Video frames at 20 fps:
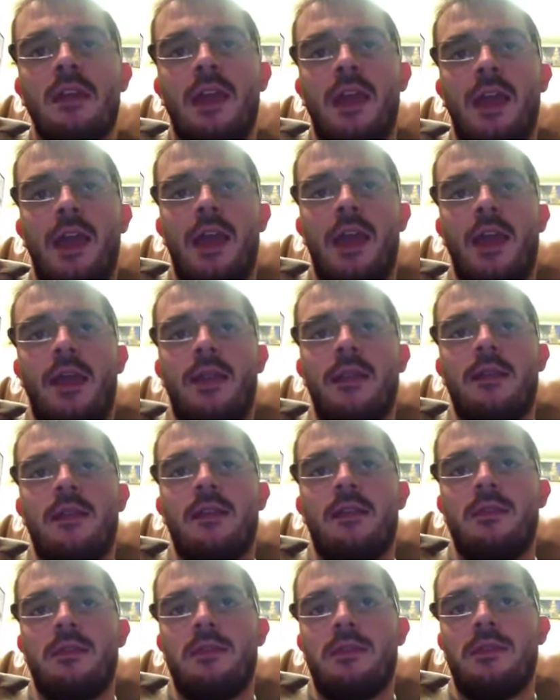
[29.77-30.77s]
and
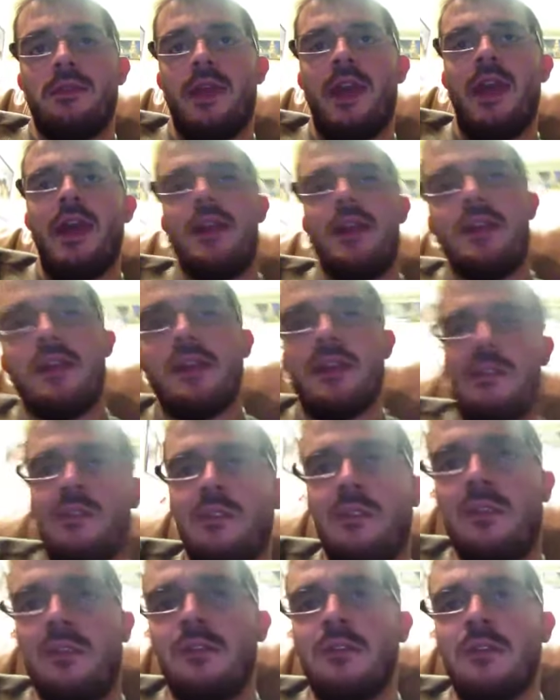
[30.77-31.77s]
that
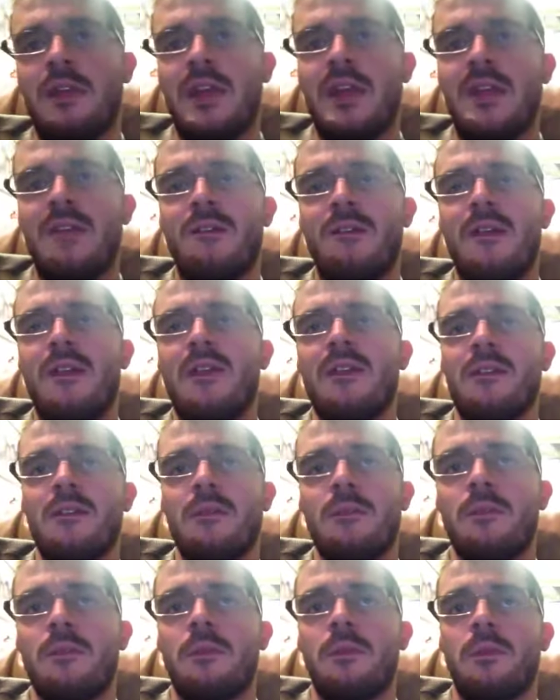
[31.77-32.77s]
isn't going anywhere.
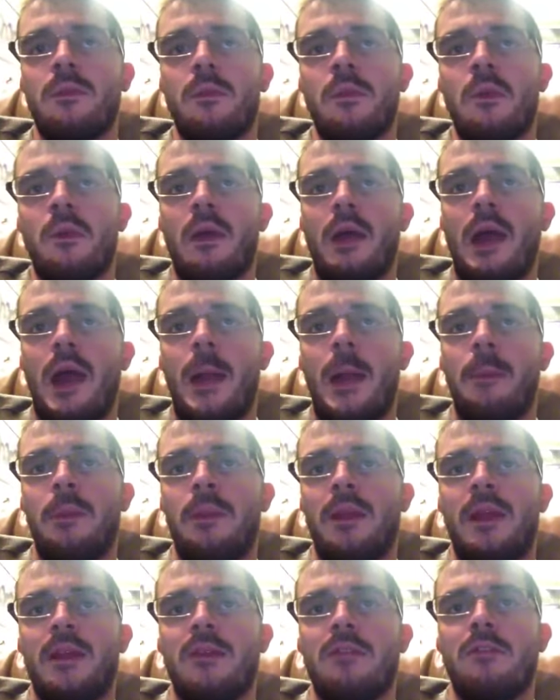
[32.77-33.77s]
I
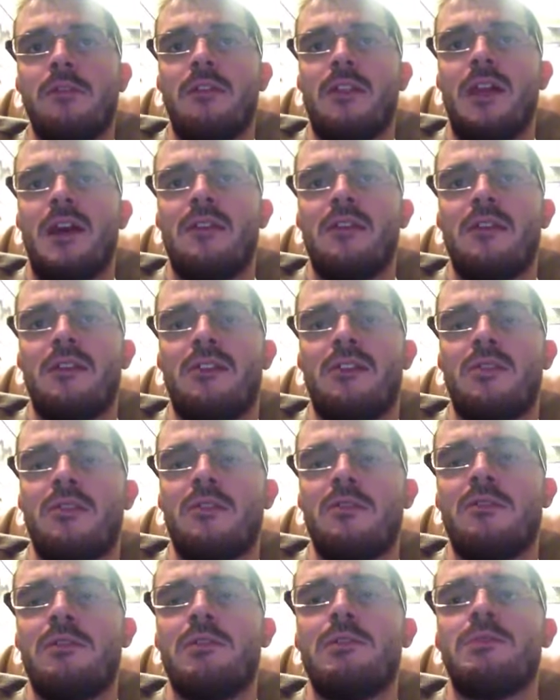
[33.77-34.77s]
plan to allow this
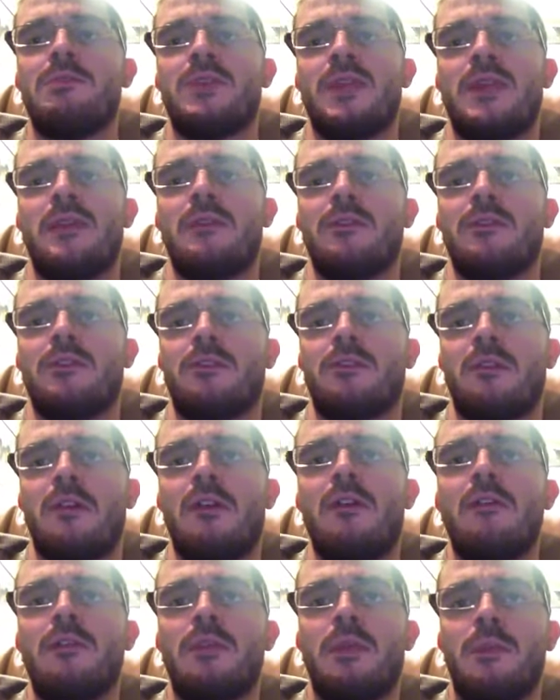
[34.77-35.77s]
YouTube channel to
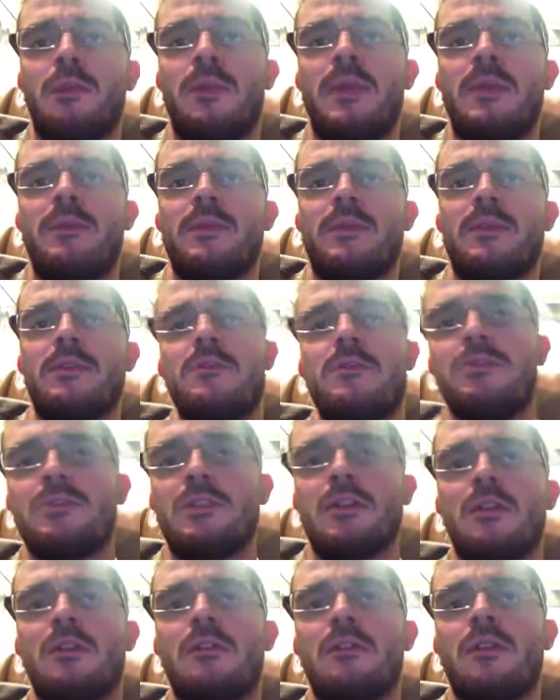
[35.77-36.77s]
grow. The Pete McHugh
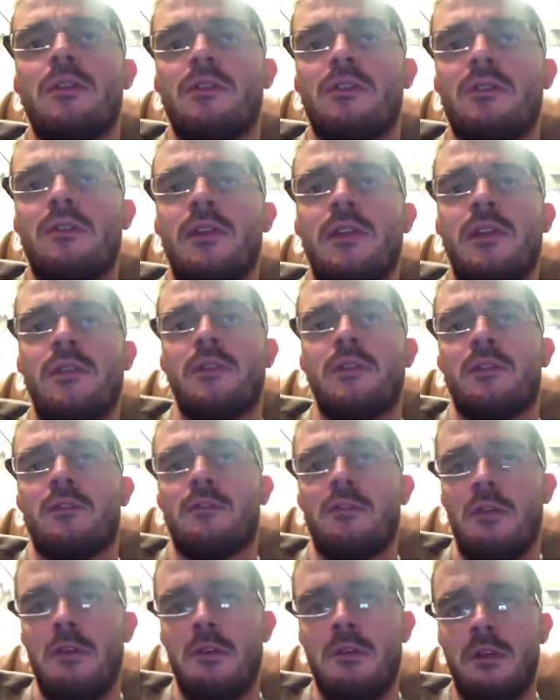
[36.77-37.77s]
Show is going to
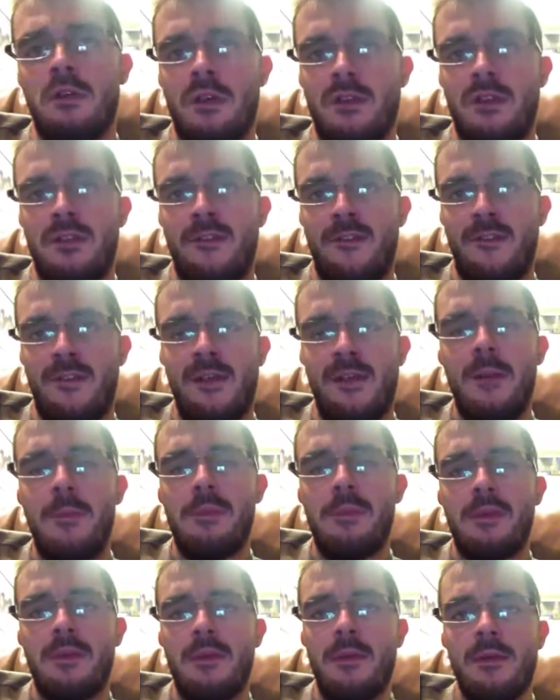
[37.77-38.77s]
grow and develop.